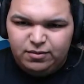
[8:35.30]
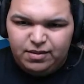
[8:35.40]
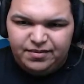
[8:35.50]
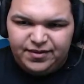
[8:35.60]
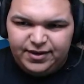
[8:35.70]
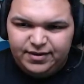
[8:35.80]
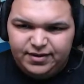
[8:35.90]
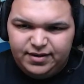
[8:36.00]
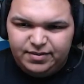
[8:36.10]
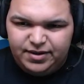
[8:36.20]
Wobbuffet,
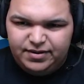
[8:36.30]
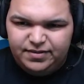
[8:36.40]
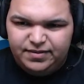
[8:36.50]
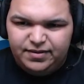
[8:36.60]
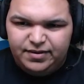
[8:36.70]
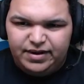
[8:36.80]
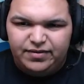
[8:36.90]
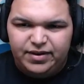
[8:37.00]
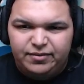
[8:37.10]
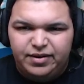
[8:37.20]
come on. Okay,
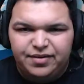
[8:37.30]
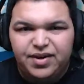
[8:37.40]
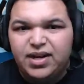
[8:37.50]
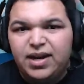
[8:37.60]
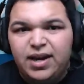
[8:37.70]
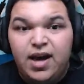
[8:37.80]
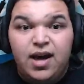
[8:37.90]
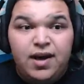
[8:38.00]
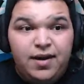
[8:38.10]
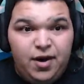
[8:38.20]
fine, whatever.
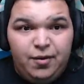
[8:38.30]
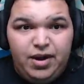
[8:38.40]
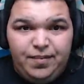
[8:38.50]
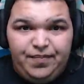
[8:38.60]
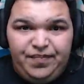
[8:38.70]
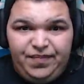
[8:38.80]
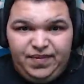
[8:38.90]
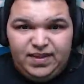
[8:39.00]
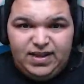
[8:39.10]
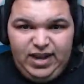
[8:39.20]
Well,
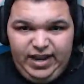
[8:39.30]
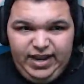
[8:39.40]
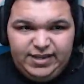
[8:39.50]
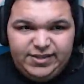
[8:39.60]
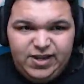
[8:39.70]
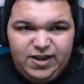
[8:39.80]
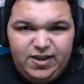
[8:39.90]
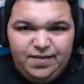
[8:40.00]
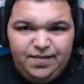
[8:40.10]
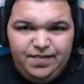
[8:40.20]
I guess,
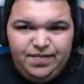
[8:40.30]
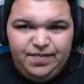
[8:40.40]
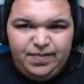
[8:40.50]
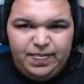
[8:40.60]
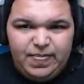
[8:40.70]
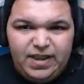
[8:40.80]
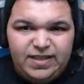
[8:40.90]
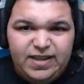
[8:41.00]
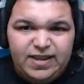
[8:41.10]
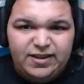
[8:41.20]
I
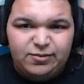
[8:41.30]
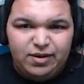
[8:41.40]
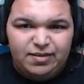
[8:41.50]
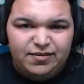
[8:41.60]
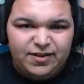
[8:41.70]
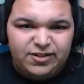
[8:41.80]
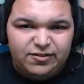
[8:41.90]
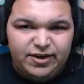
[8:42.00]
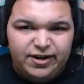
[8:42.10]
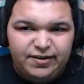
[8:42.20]
think it is Wobbuffet's
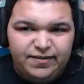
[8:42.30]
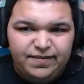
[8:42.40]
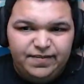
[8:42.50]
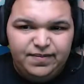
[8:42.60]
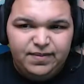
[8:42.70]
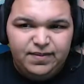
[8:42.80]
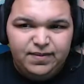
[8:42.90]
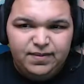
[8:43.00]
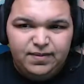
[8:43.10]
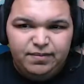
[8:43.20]
cry.
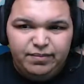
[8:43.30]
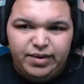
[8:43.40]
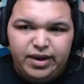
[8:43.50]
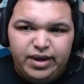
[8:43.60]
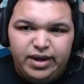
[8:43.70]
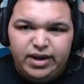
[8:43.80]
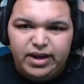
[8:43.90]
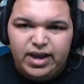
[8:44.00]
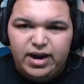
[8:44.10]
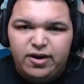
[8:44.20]
But,
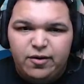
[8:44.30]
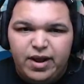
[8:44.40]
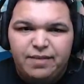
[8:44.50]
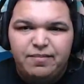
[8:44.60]
I don't know.